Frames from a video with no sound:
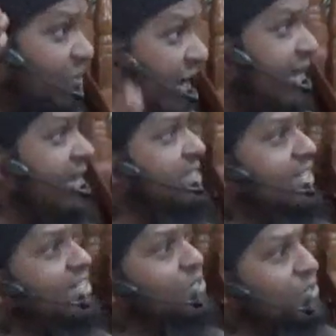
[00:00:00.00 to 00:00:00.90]
why I
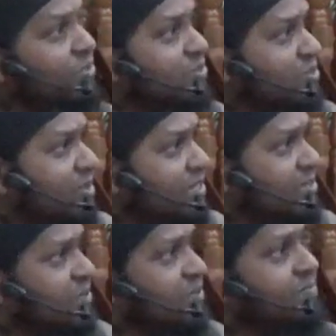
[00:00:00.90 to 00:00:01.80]
tell you to do so and
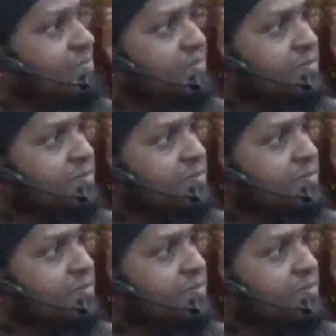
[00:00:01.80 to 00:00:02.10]
so.